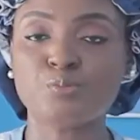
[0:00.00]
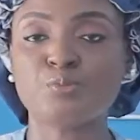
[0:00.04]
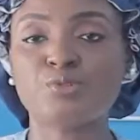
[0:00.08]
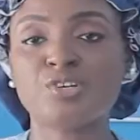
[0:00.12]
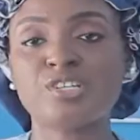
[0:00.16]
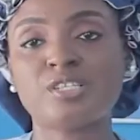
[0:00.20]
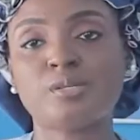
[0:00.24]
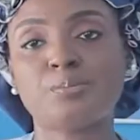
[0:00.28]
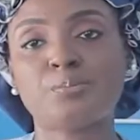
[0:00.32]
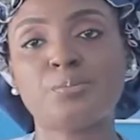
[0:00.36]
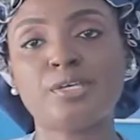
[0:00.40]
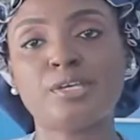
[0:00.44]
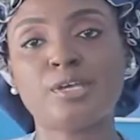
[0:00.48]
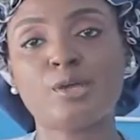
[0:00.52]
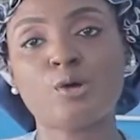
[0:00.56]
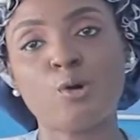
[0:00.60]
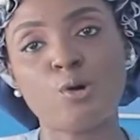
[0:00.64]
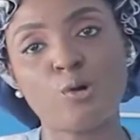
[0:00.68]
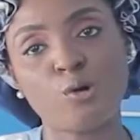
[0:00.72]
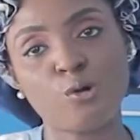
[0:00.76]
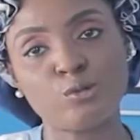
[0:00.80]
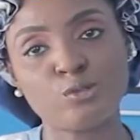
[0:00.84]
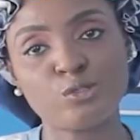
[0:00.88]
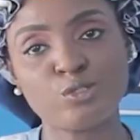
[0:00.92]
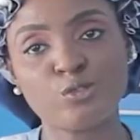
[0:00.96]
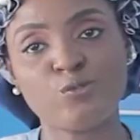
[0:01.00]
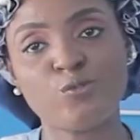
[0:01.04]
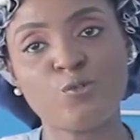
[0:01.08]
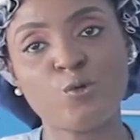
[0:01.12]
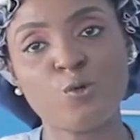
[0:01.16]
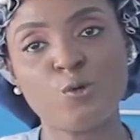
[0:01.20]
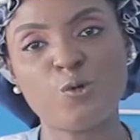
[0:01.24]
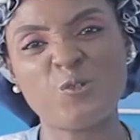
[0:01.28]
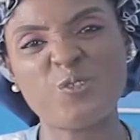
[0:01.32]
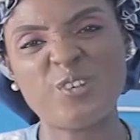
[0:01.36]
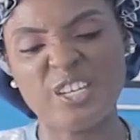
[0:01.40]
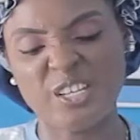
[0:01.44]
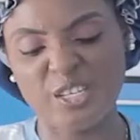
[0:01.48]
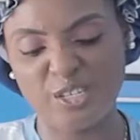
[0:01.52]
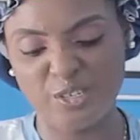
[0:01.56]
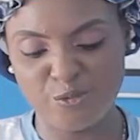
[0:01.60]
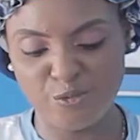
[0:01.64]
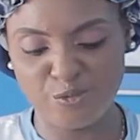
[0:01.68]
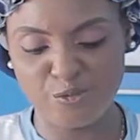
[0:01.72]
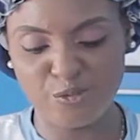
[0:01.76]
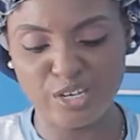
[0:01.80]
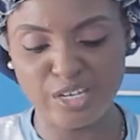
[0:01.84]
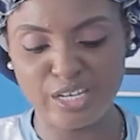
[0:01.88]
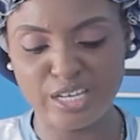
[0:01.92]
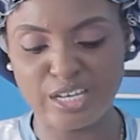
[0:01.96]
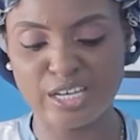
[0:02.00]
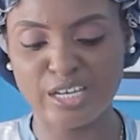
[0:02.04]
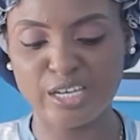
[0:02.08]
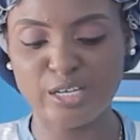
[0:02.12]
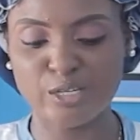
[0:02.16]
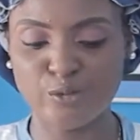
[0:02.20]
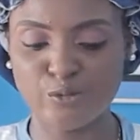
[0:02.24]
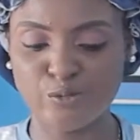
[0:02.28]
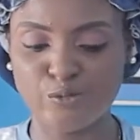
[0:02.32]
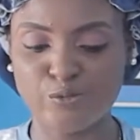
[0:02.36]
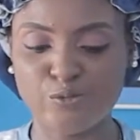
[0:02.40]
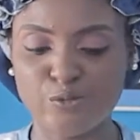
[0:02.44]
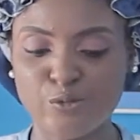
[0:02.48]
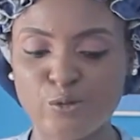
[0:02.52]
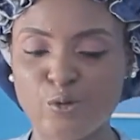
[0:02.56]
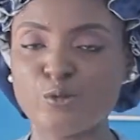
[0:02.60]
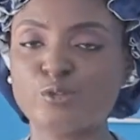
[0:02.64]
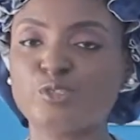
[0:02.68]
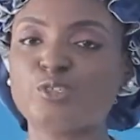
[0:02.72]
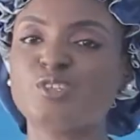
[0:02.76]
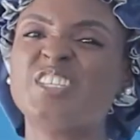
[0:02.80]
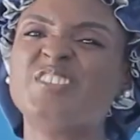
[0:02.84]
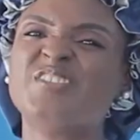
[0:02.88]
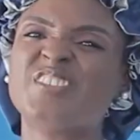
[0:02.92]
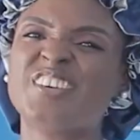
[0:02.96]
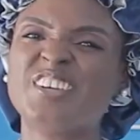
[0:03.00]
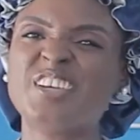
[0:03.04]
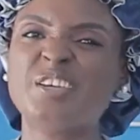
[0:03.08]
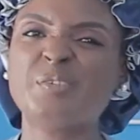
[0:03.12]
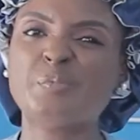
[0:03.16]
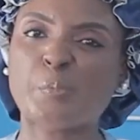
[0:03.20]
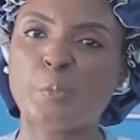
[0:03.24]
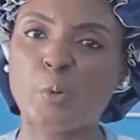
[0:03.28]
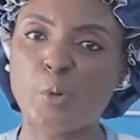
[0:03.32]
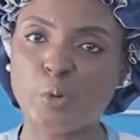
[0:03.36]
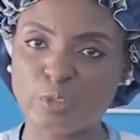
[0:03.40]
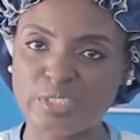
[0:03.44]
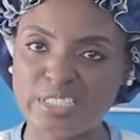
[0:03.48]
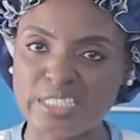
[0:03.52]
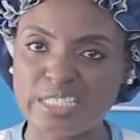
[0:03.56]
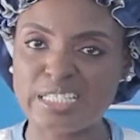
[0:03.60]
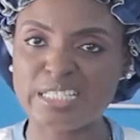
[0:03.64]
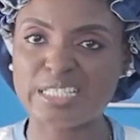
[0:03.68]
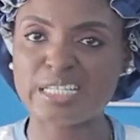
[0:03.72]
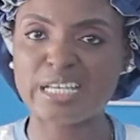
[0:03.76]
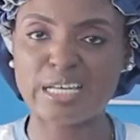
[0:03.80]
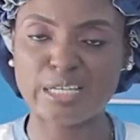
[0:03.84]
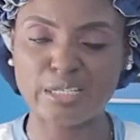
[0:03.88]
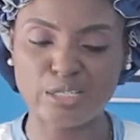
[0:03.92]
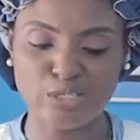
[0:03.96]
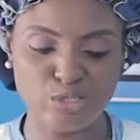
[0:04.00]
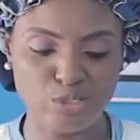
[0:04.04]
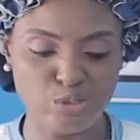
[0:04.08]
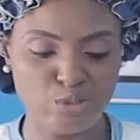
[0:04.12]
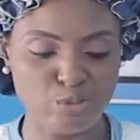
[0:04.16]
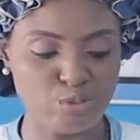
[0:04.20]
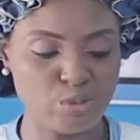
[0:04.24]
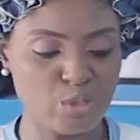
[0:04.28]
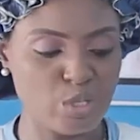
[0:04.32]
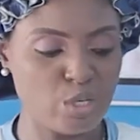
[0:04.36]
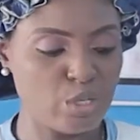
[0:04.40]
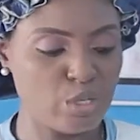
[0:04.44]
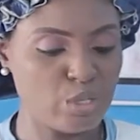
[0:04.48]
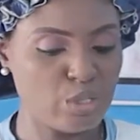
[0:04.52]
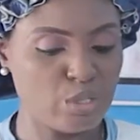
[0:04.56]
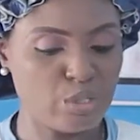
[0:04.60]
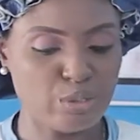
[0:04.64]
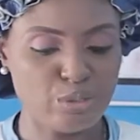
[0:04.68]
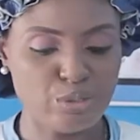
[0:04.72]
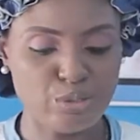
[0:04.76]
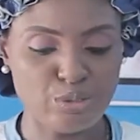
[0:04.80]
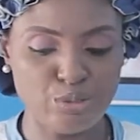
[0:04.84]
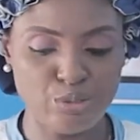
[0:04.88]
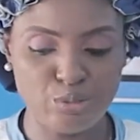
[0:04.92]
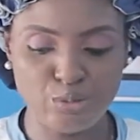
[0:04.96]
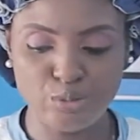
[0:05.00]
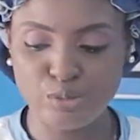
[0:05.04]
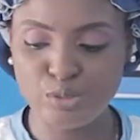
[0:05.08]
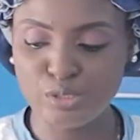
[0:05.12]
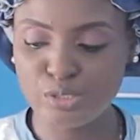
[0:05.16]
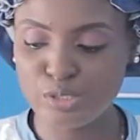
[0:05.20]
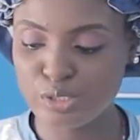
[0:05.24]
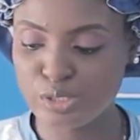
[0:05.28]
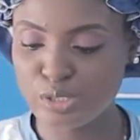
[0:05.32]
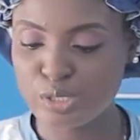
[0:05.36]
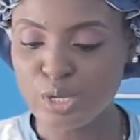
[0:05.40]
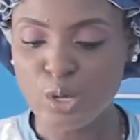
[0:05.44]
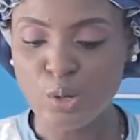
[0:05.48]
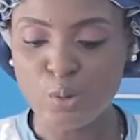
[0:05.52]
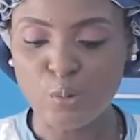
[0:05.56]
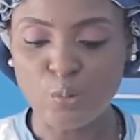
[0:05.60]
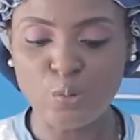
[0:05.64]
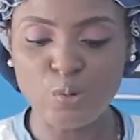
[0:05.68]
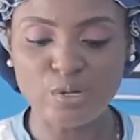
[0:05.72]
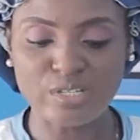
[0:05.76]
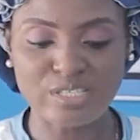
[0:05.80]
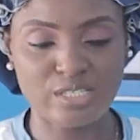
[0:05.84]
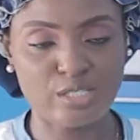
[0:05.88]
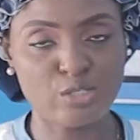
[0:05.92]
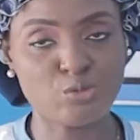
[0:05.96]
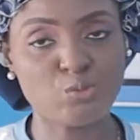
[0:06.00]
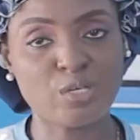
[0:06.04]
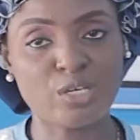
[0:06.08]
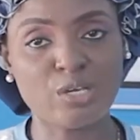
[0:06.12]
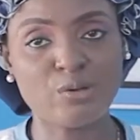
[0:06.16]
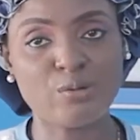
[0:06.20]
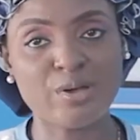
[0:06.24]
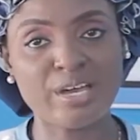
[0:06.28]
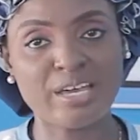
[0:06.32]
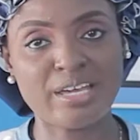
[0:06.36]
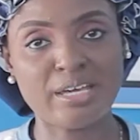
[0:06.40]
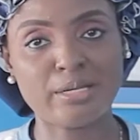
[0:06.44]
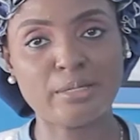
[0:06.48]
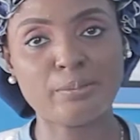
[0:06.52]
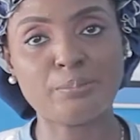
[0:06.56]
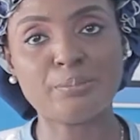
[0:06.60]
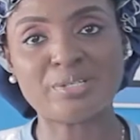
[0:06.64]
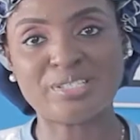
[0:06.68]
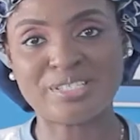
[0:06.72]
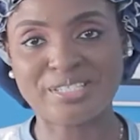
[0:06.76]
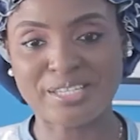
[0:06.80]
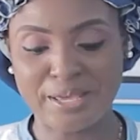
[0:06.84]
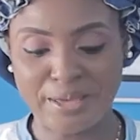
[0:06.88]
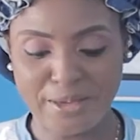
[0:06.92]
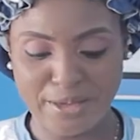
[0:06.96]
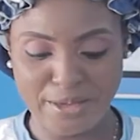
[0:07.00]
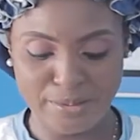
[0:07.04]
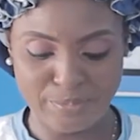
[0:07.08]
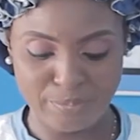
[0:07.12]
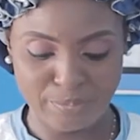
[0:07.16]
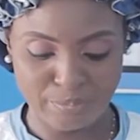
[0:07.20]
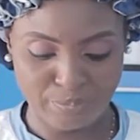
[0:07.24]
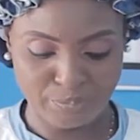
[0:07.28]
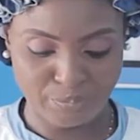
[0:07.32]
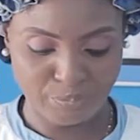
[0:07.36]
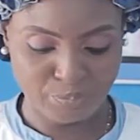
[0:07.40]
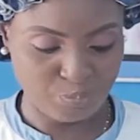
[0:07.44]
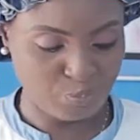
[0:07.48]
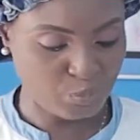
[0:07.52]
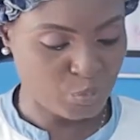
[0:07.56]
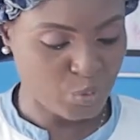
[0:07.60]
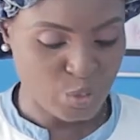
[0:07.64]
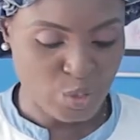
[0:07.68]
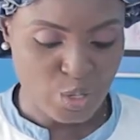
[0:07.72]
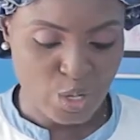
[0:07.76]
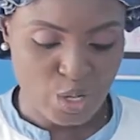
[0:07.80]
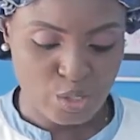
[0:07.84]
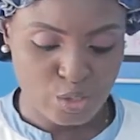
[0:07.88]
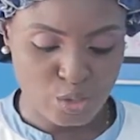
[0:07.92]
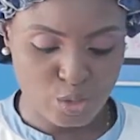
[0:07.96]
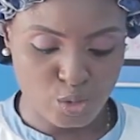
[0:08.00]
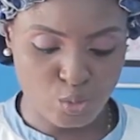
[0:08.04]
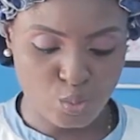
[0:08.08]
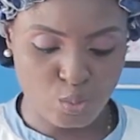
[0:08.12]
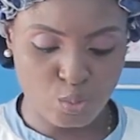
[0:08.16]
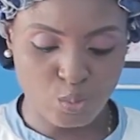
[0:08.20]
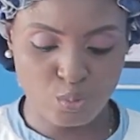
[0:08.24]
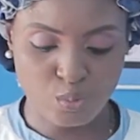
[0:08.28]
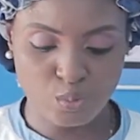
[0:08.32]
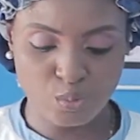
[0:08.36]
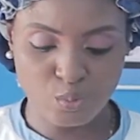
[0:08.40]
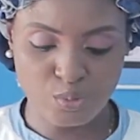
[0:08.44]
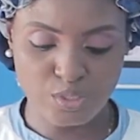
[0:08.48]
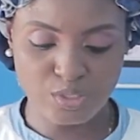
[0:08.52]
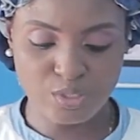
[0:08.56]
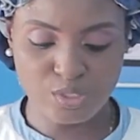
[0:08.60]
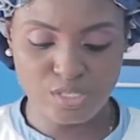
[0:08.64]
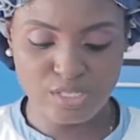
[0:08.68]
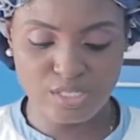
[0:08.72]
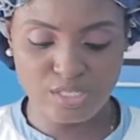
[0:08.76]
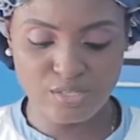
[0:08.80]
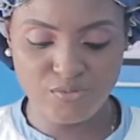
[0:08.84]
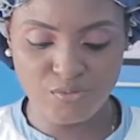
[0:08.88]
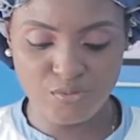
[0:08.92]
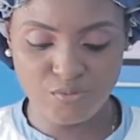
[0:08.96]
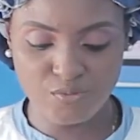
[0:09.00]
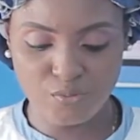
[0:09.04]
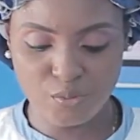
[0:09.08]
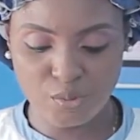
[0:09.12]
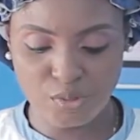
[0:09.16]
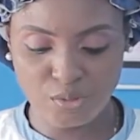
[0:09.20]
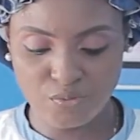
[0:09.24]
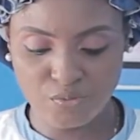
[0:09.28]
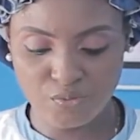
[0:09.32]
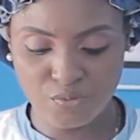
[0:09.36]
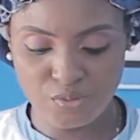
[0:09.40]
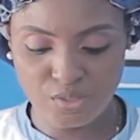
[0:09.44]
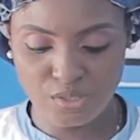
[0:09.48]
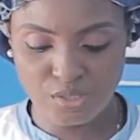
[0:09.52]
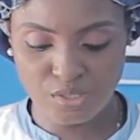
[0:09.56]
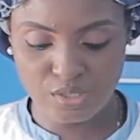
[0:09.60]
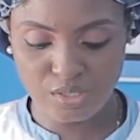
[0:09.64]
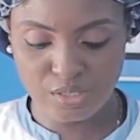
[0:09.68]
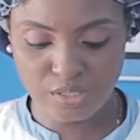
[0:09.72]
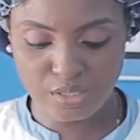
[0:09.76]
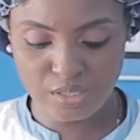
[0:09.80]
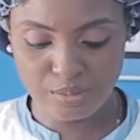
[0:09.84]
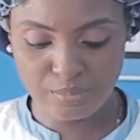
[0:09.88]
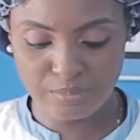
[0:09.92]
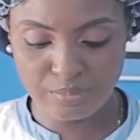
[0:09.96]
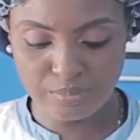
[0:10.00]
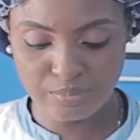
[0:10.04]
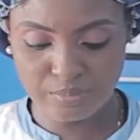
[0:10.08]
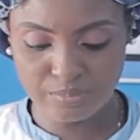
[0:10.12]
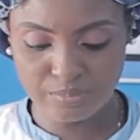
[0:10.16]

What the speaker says: recipe calls for a different kind of flour. So it's very important that you use what is required per time. So we're just sieving for the first time.